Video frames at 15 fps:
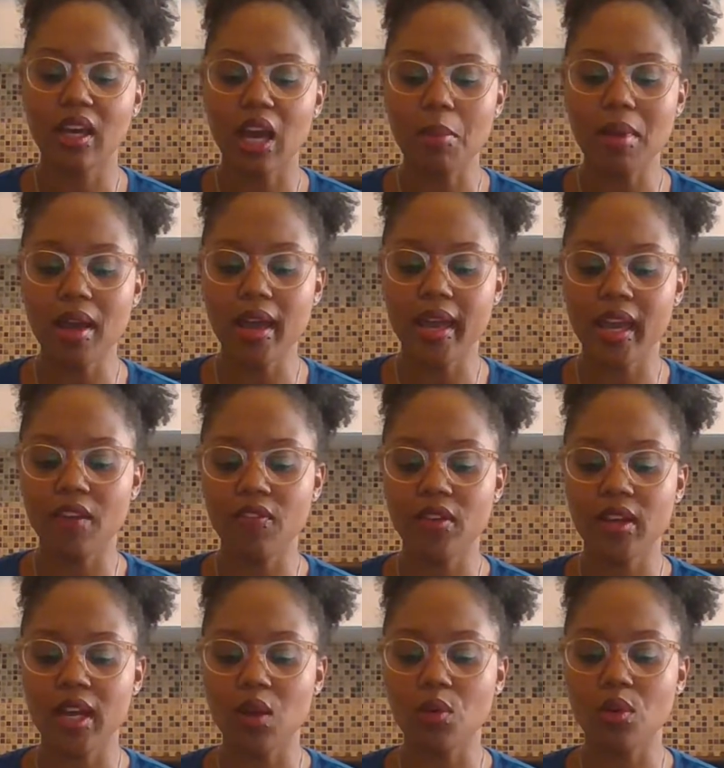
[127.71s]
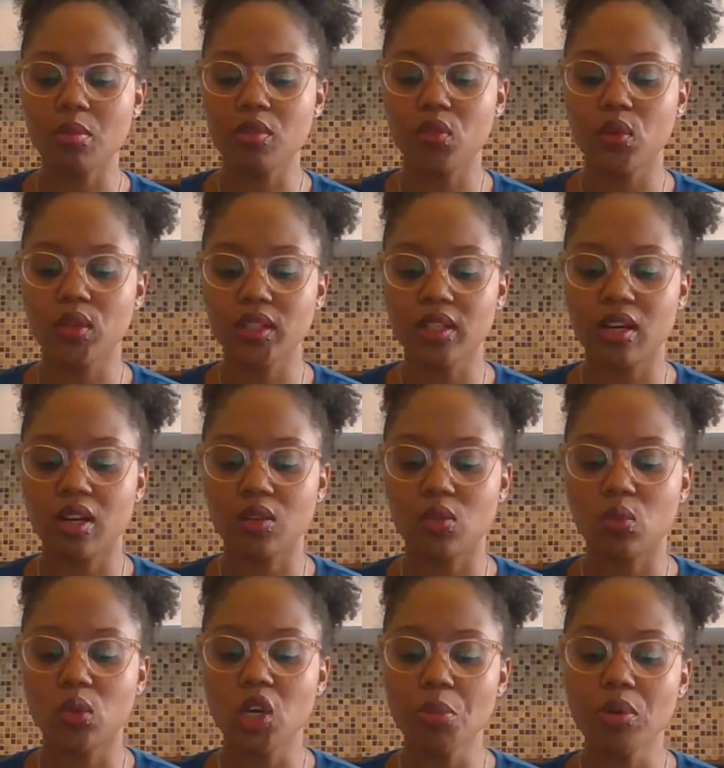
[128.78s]
About half an hour before
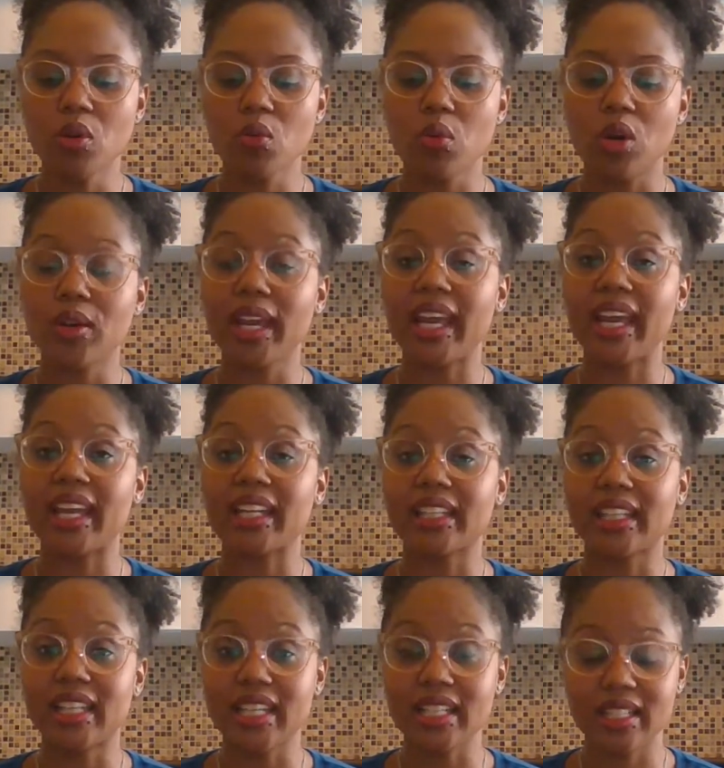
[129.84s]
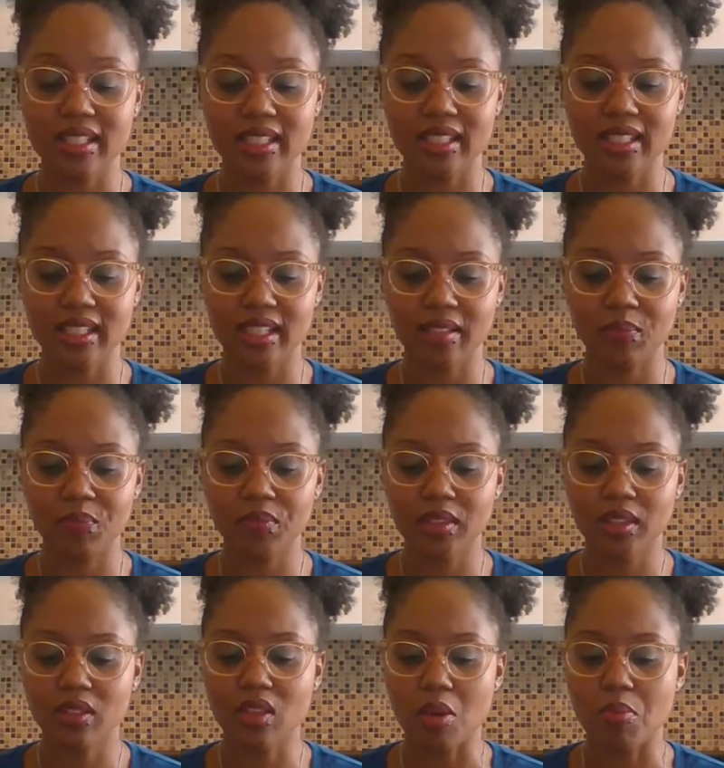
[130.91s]
dawn, Wilbur woke and listened.
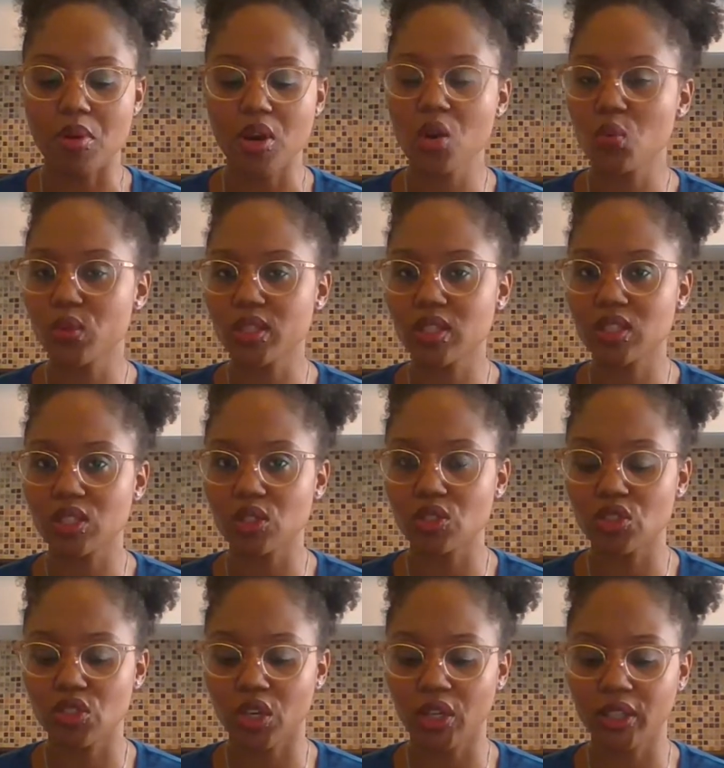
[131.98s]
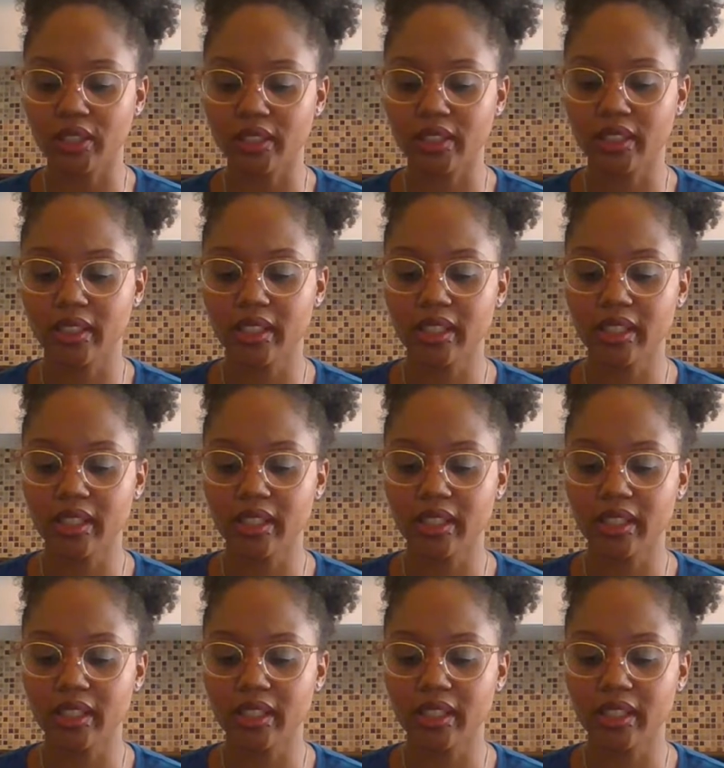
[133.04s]
The barn was still dark.